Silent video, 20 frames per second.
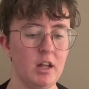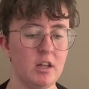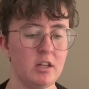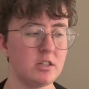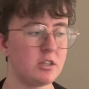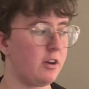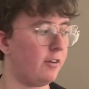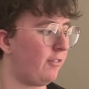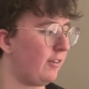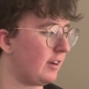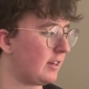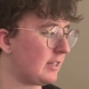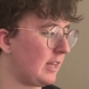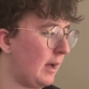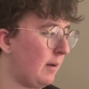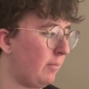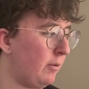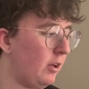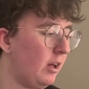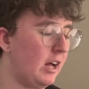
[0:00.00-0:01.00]
So, for
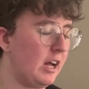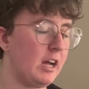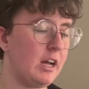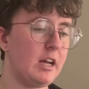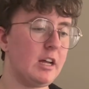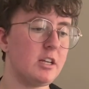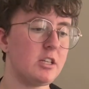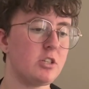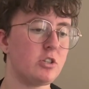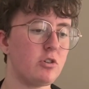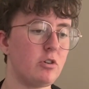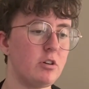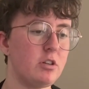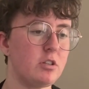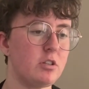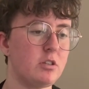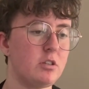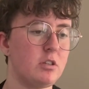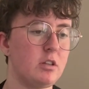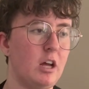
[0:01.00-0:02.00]
example, a
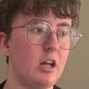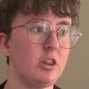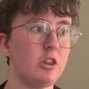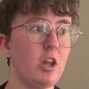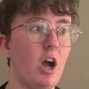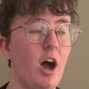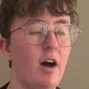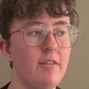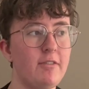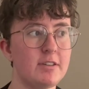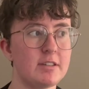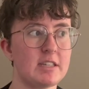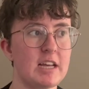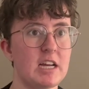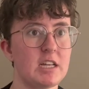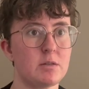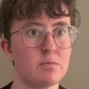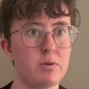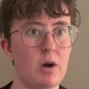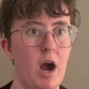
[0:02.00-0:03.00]

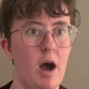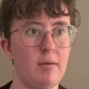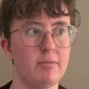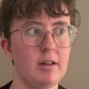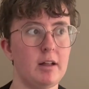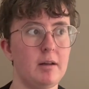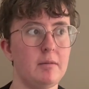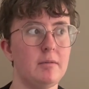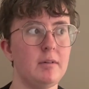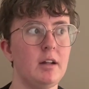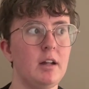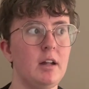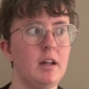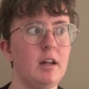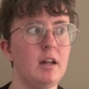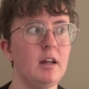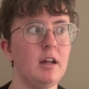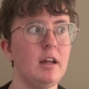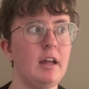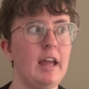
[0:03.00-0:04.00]
novel-sized problem,
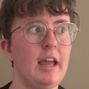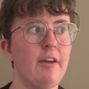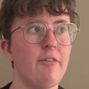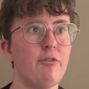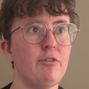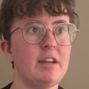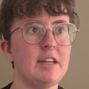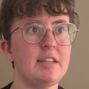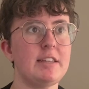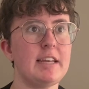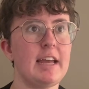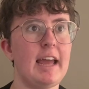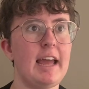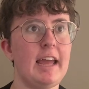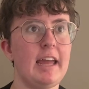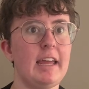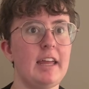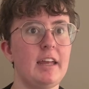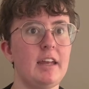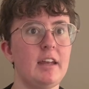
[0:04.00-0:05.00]
if we
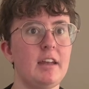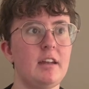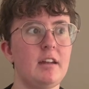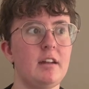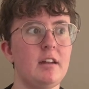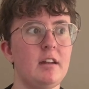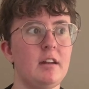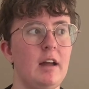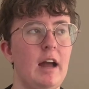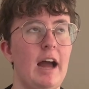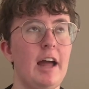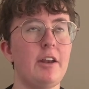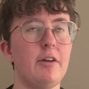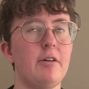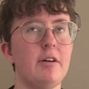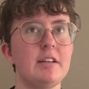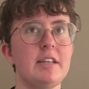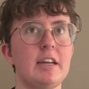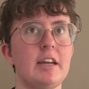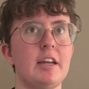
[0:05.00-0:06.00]
take, I don't
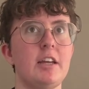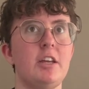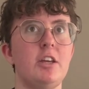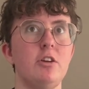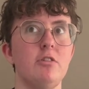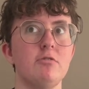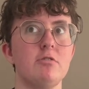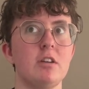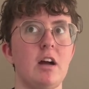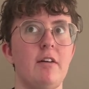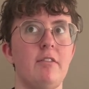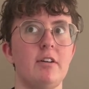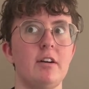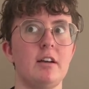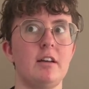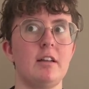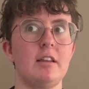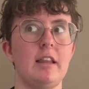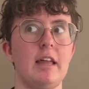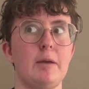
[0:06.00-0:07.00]
want to take a huge novel
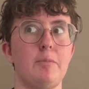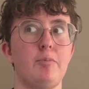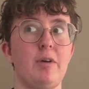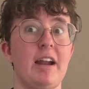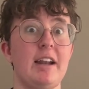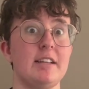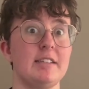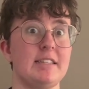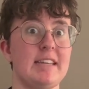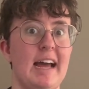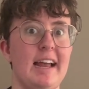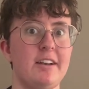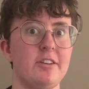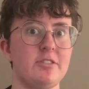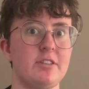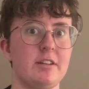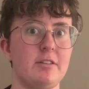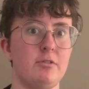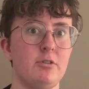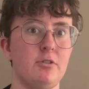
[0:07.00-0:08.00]
like Brandon
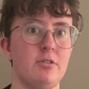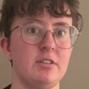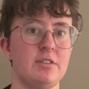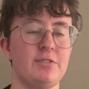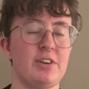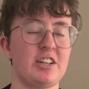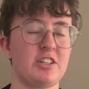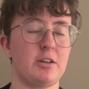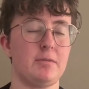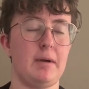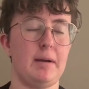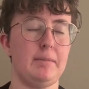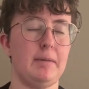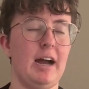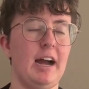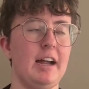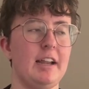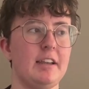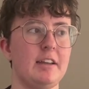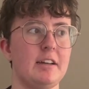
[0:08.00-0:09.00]
Sanderson, who is fresh on my
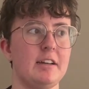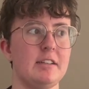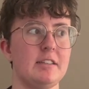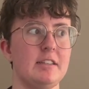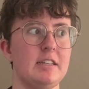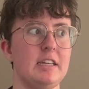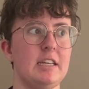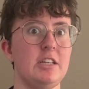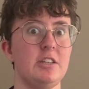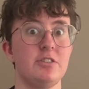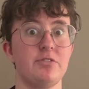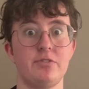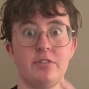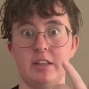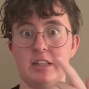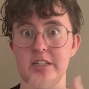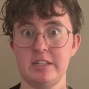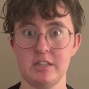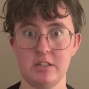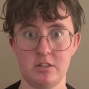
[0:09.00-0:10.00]
mind because he just
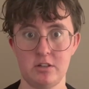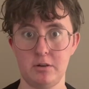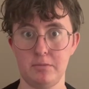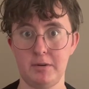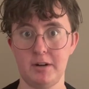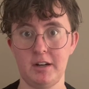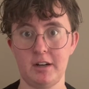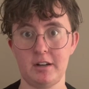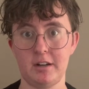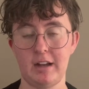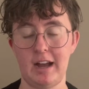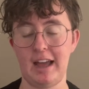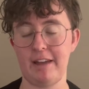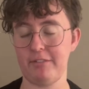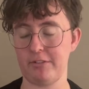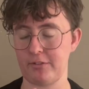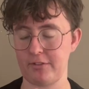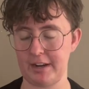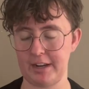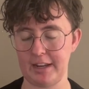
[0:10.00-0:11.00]
released his new book. I
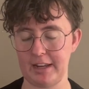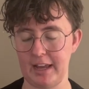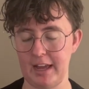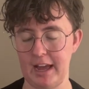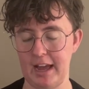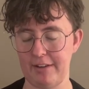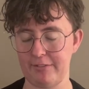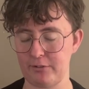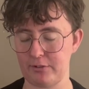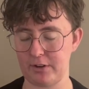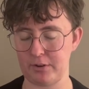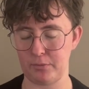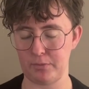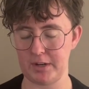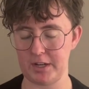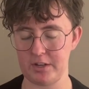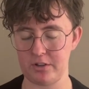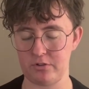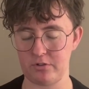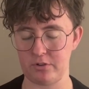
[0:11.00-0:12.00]
haven't read it yet. I haven't read
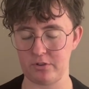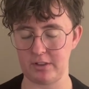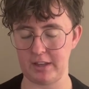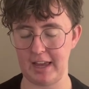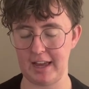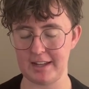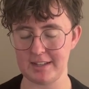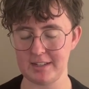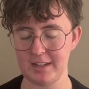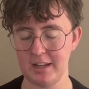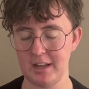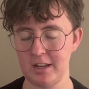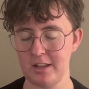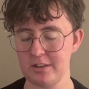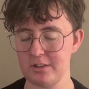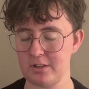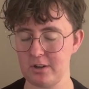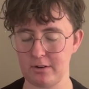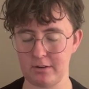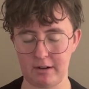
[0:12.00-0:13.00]
Wind and Truth yet.
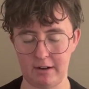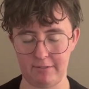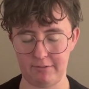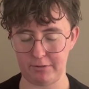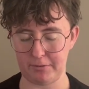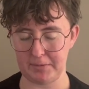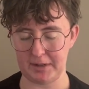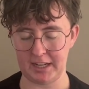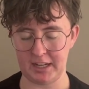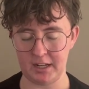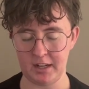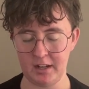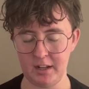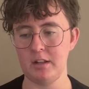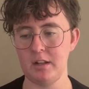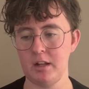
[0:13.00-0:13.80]
Don't come for me.